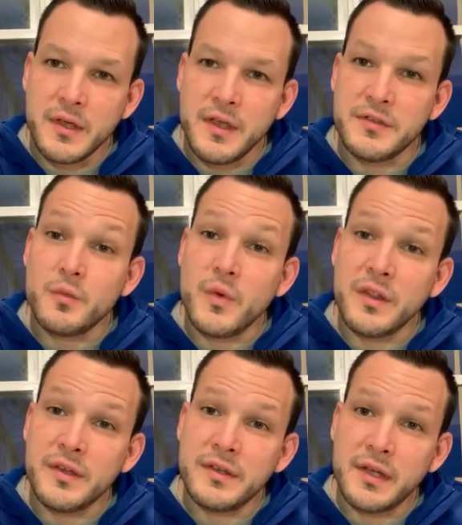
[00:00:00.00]
is
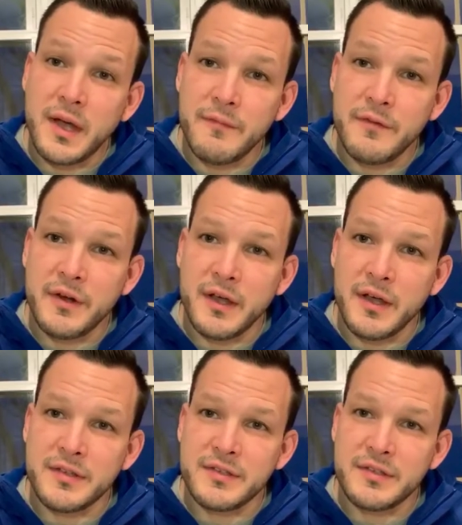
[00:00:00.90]
willing to comfort
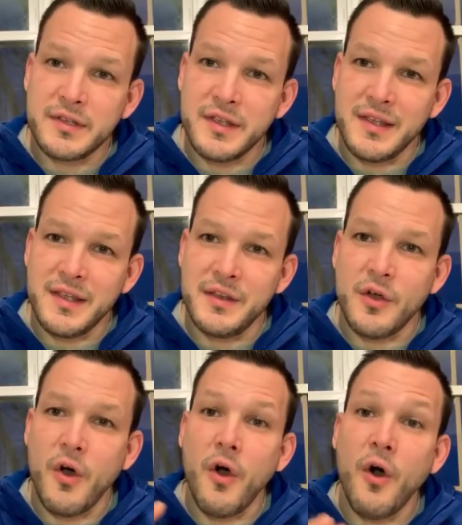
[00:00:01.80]
us in
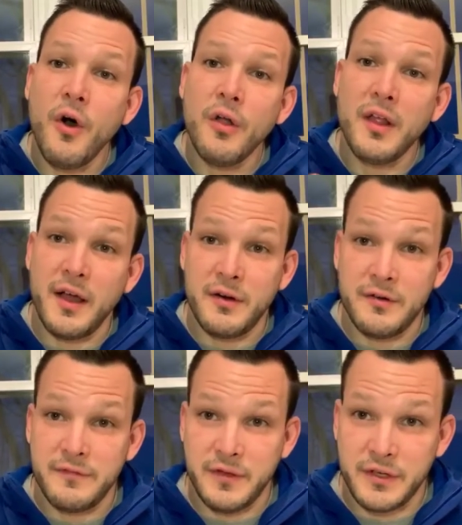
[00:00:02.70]
all our
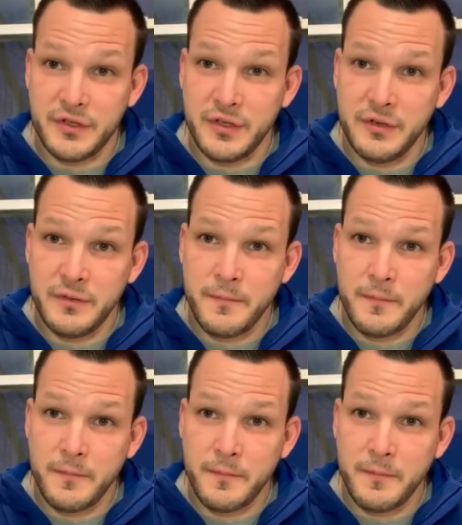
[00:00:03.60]
affliction,